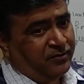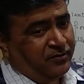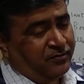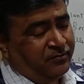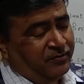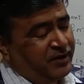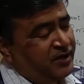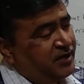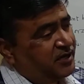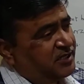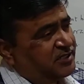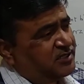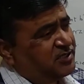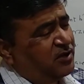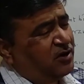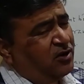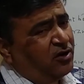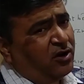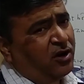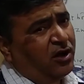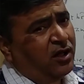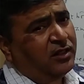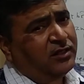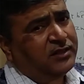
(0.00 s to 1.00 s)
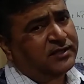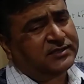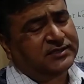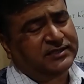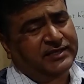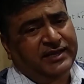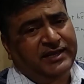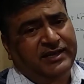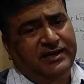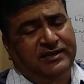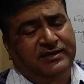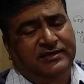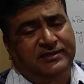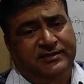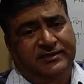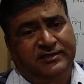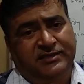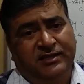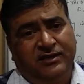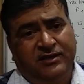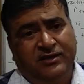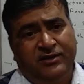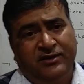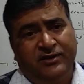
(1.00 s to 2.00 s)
because all the cells